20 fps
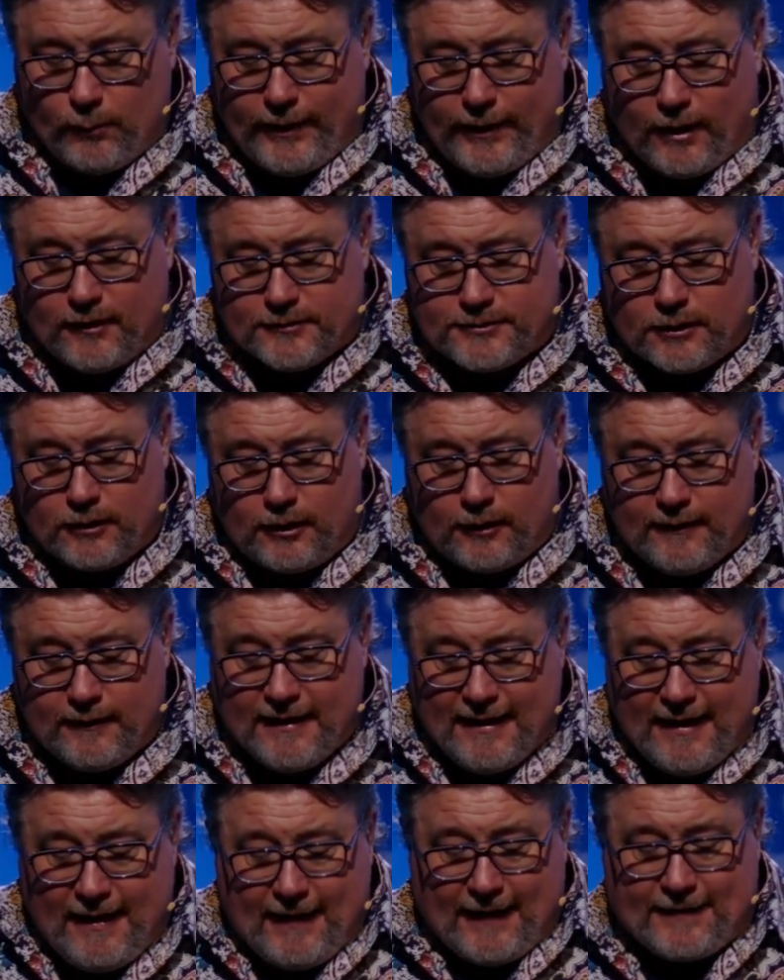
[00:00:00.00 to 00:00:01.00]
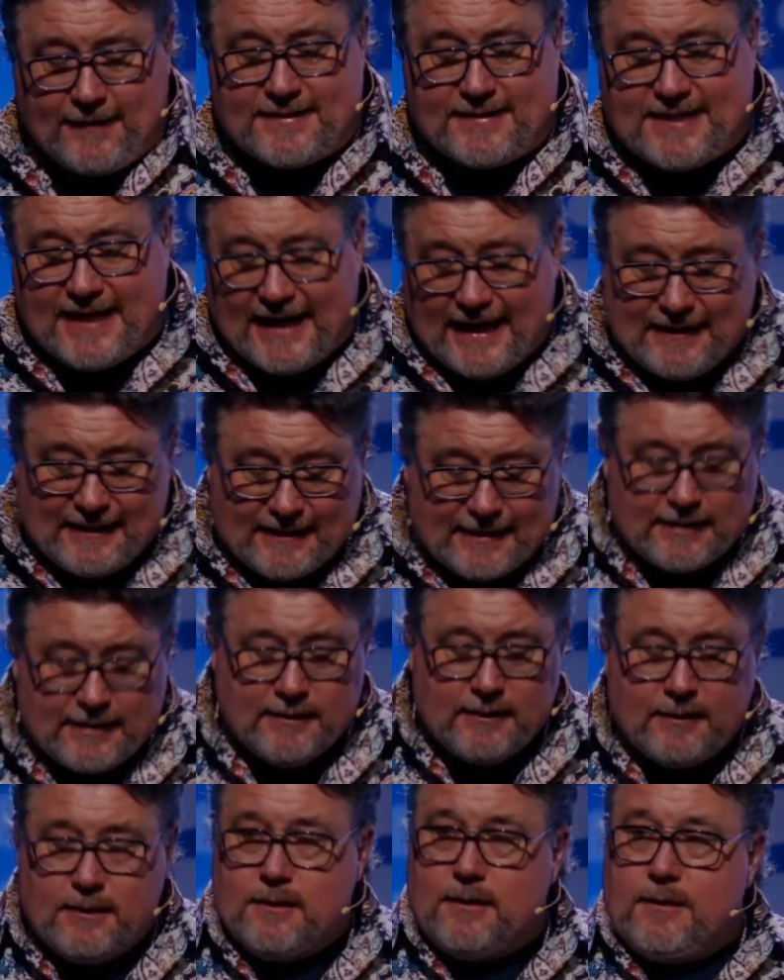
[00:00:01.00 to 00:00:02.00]
We also learn that the tenth,
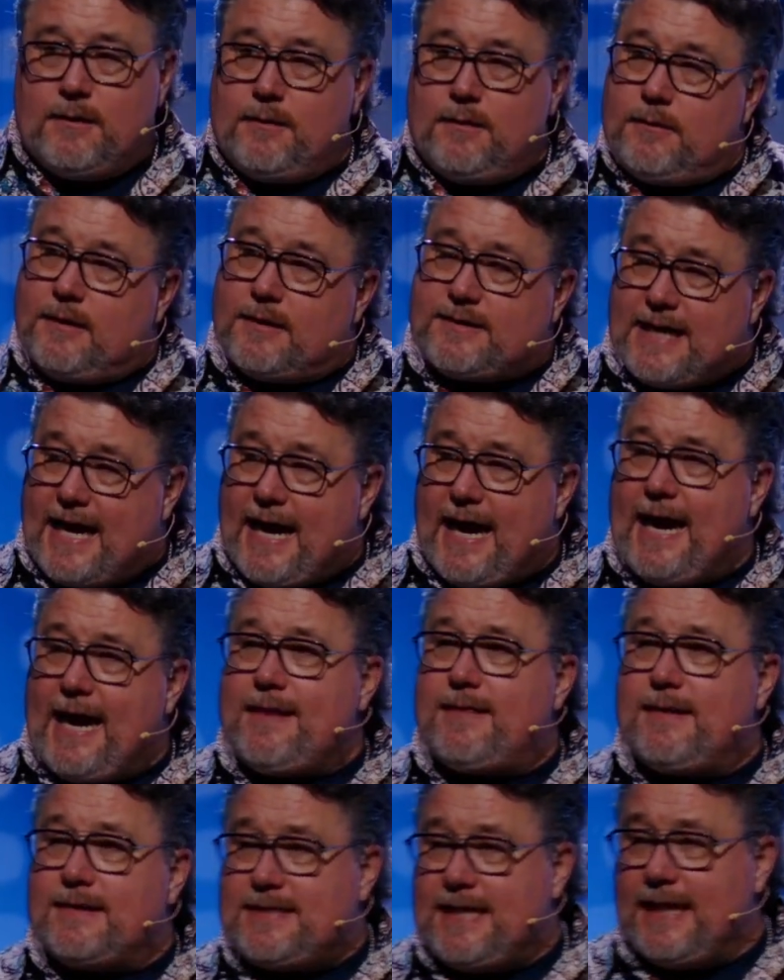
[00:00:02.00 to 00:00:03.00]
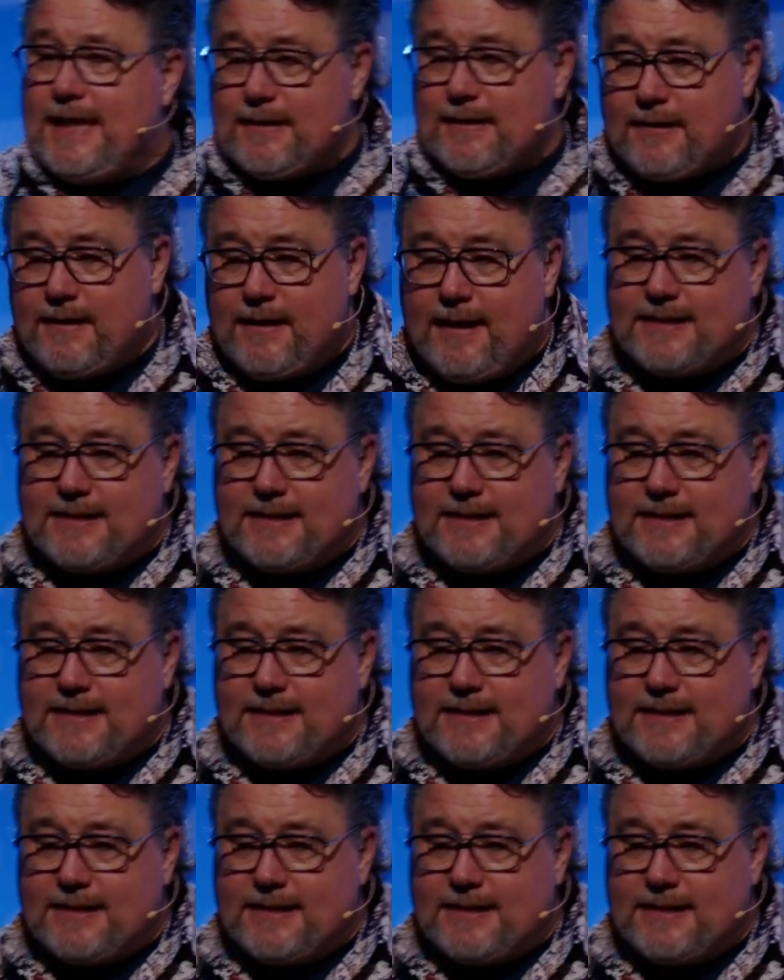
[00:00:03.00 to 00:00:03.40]
the tithe, the tenth,